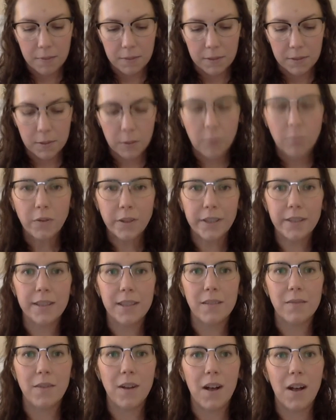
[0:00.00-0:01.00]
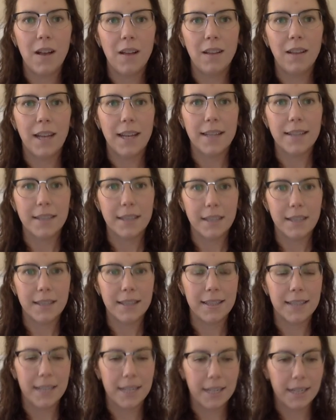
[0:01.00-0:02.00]
So first of all, let's
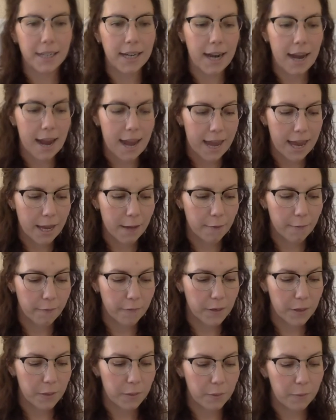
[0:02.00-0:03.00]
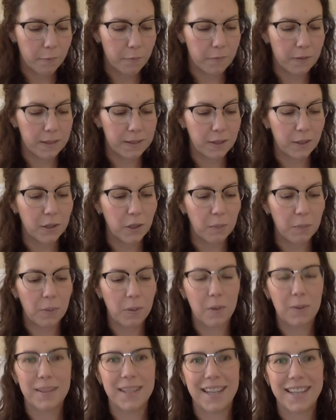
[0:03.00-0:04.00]
consider a few physical
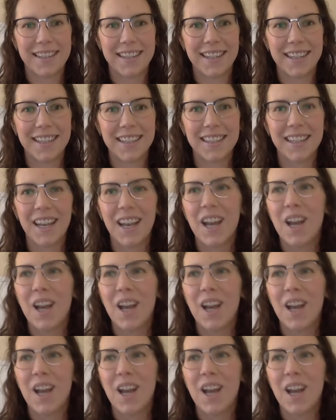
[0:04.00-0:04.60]
processes.